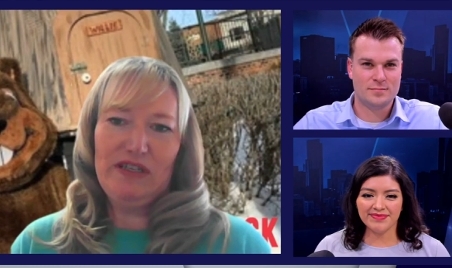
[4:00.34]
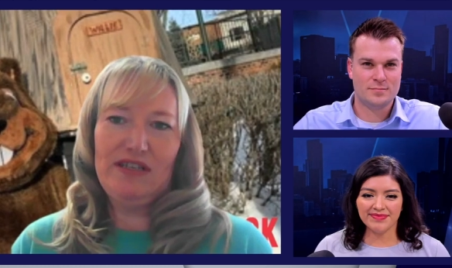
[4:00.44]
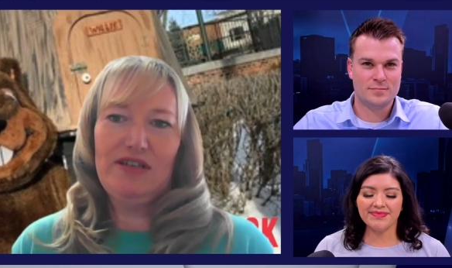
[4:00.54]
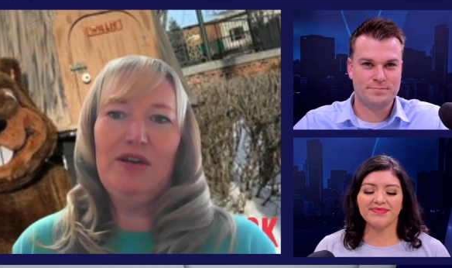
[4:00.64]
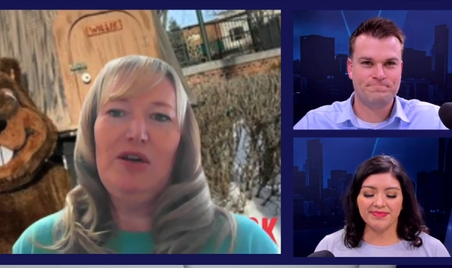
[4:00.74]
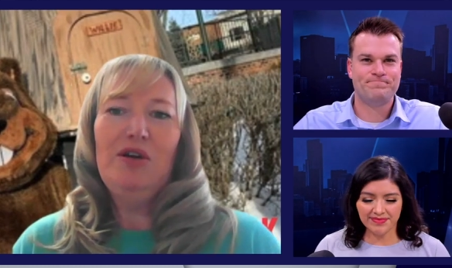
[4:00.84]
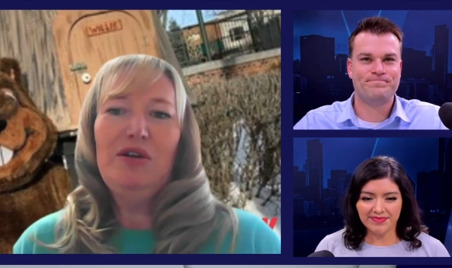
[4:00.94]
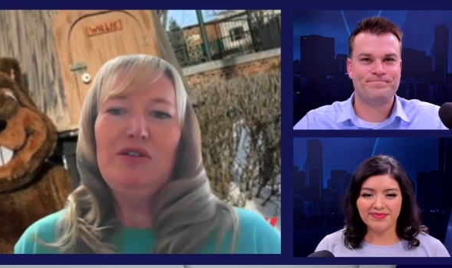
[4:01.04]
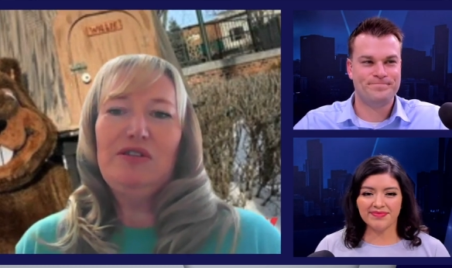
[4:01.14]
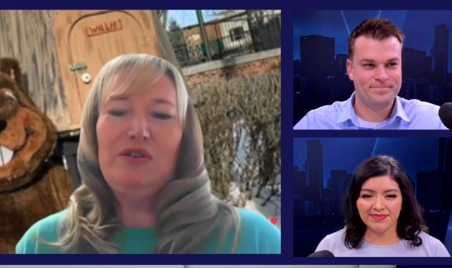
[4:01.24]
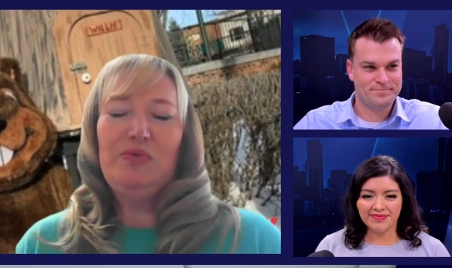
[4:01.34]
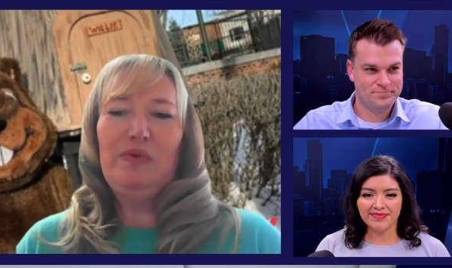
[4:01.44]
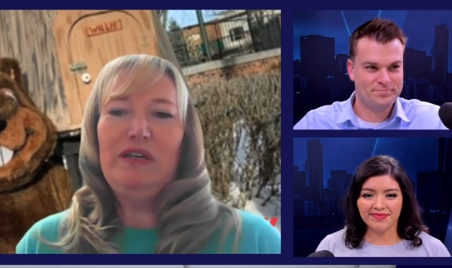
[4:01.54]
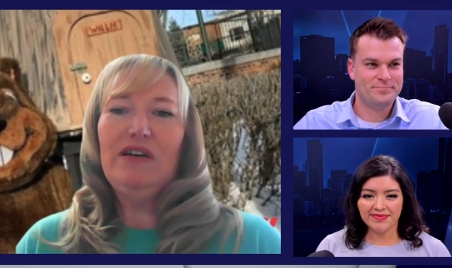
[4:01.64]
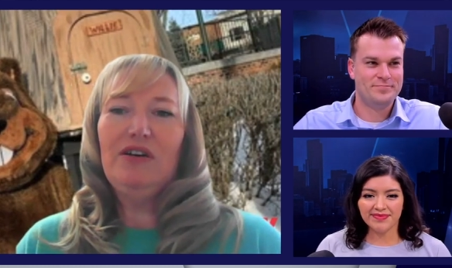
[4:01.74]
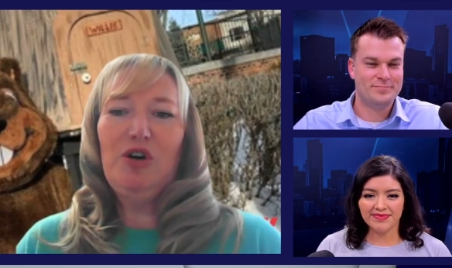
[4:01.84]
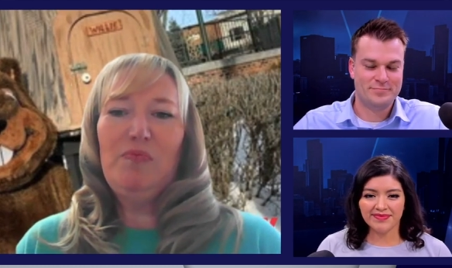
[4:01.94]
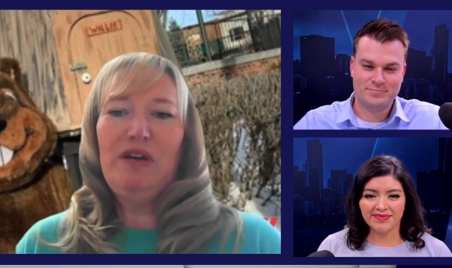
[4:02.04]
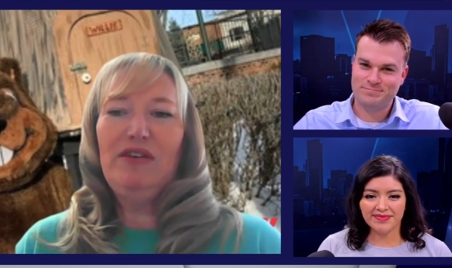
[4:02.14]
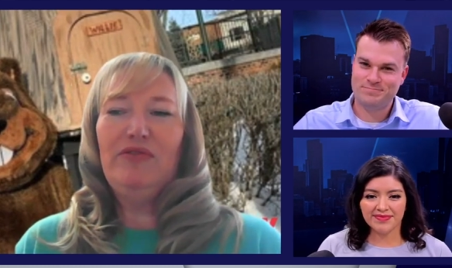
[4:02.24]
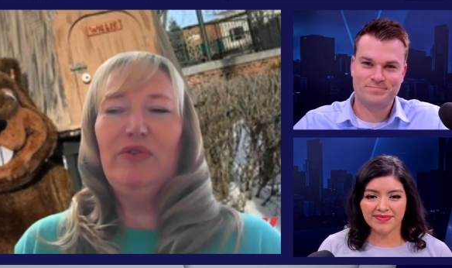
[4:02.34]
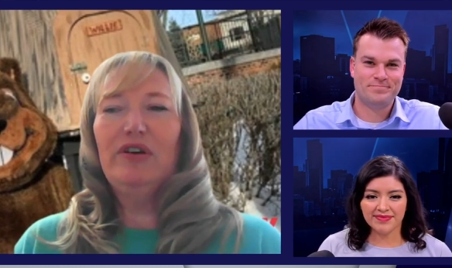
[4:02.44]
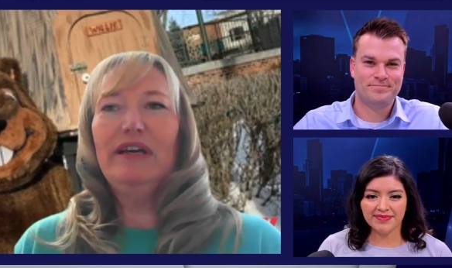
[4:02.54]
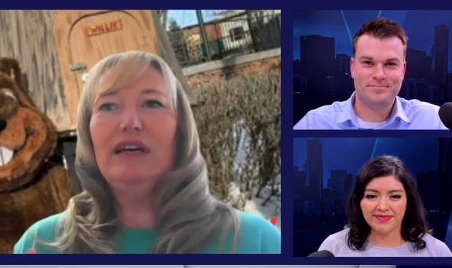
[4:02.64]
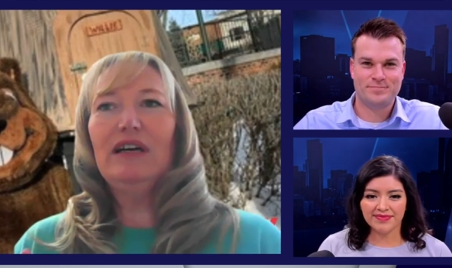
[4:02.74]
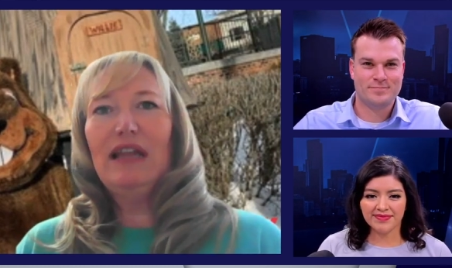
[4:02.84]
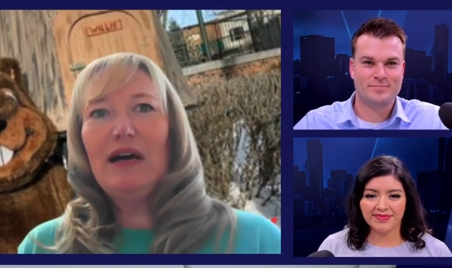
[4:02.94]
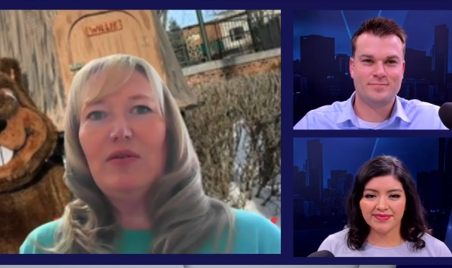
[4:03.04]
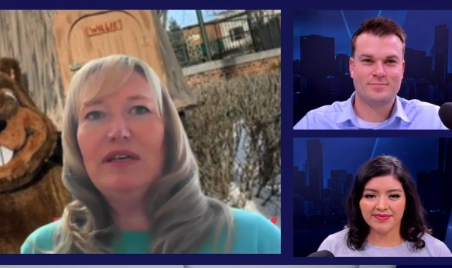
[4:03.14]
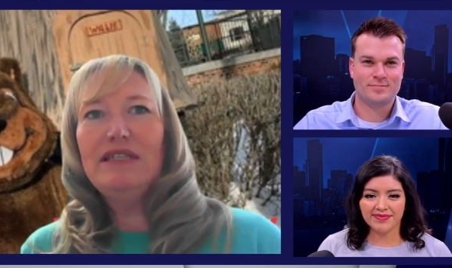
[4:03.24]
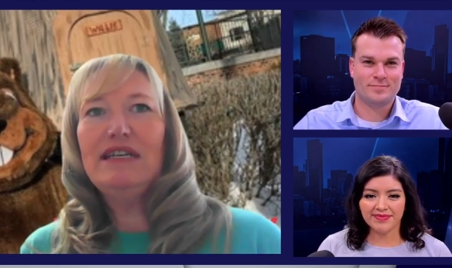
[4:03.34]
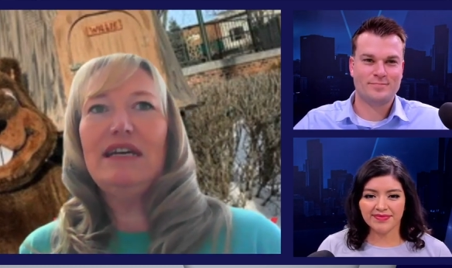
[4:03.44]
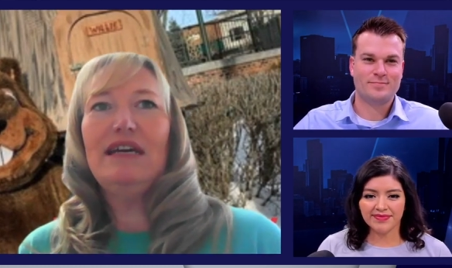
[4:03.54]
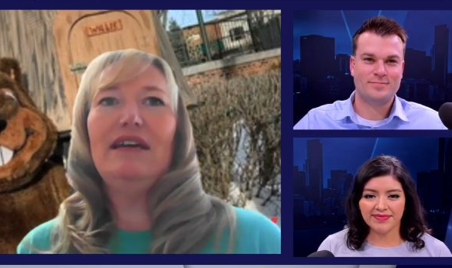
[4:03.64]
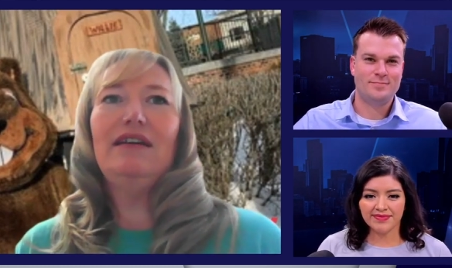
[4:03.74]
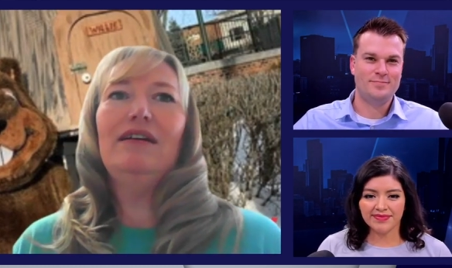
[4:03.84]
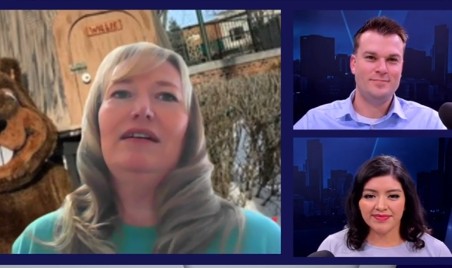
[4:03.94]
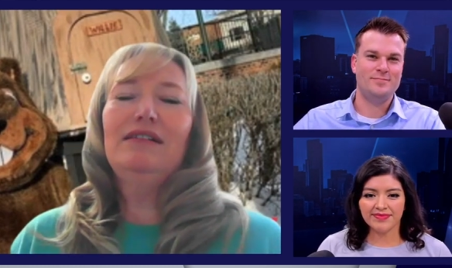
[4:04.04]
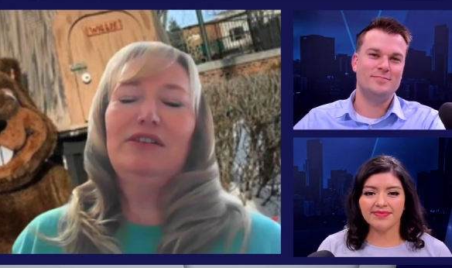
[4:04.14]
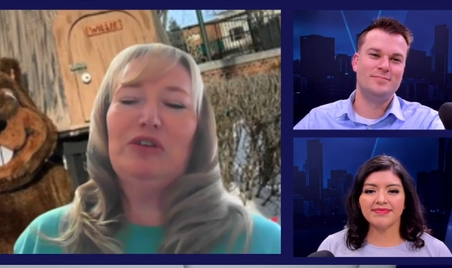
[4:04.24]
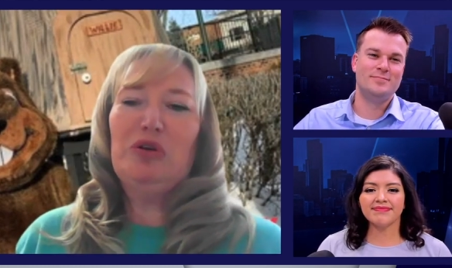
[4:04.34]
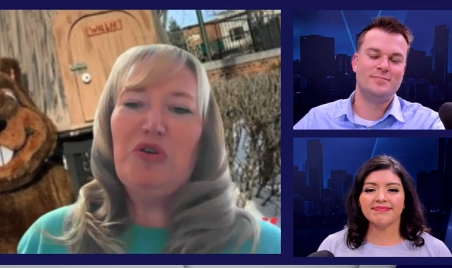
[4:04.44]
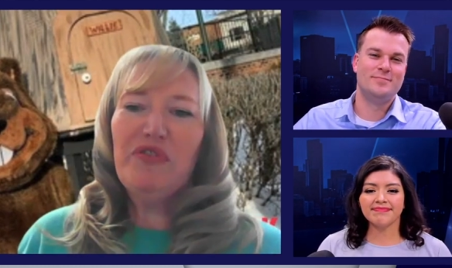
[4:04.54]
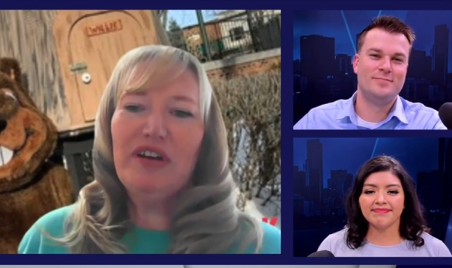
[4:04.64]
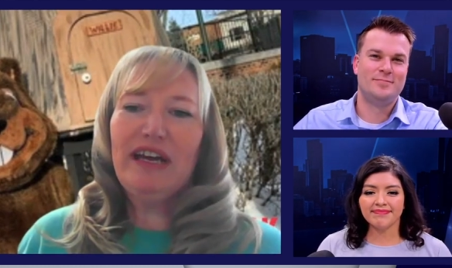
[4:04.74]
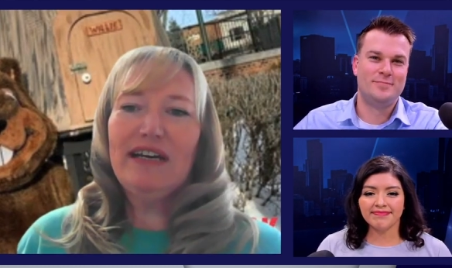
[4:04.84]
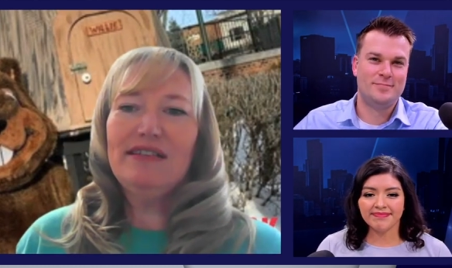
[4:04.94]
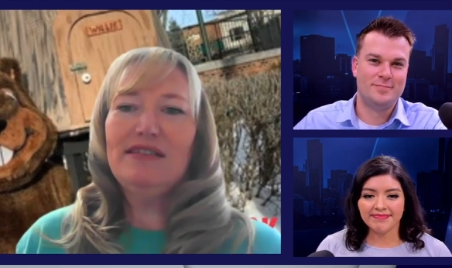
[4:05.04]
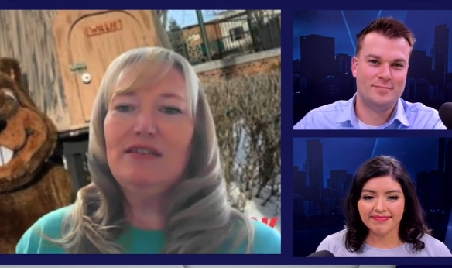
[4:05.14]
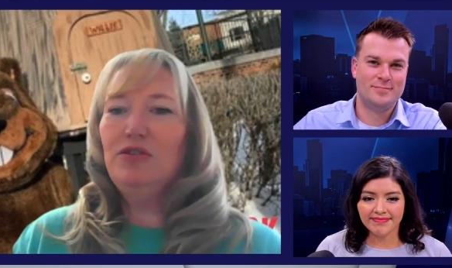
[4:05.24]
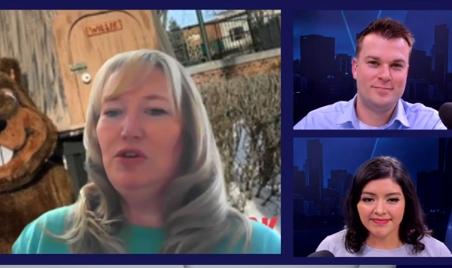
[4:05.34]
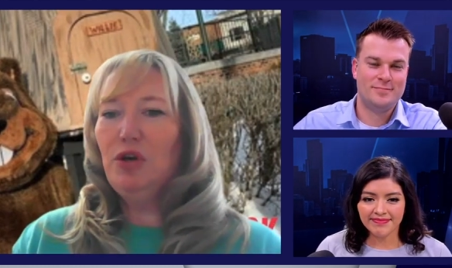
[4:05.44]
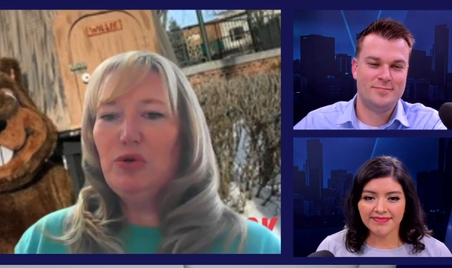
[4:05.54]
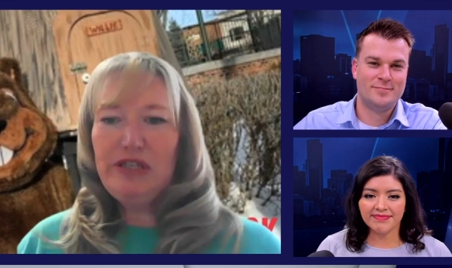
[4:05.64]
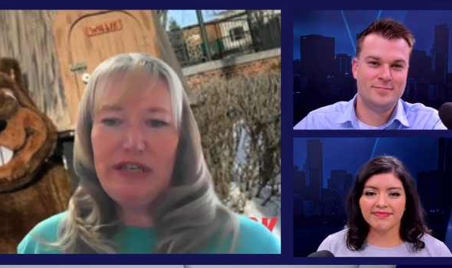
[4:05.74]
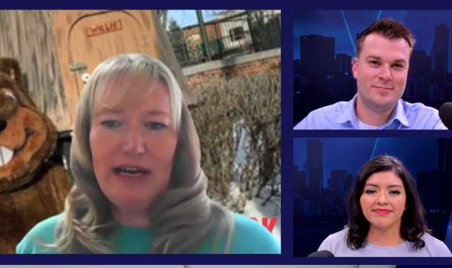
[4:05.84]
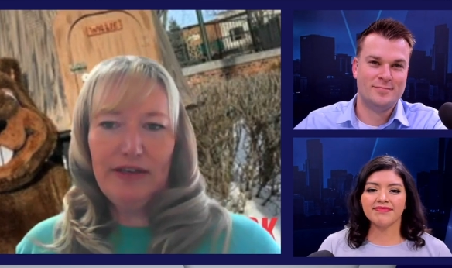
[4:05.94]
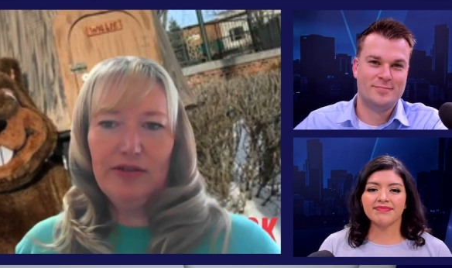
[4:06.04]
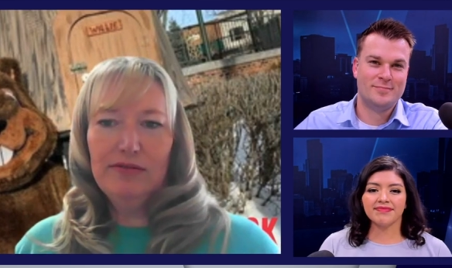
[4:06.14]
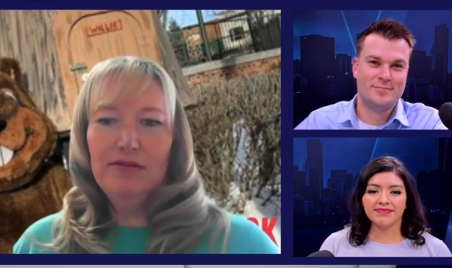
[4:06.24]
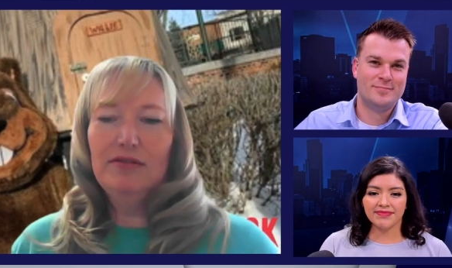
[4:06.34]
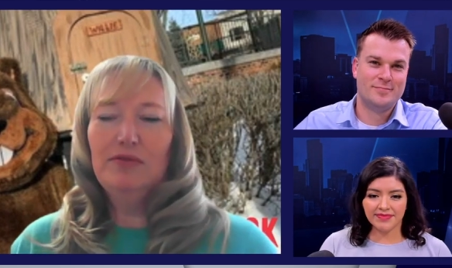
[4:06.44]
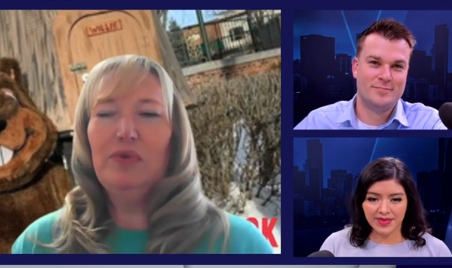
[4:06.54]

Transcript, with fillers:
Speaker 1: of winter. So, we are hoping for a cloudy day, little overcast, no shadow.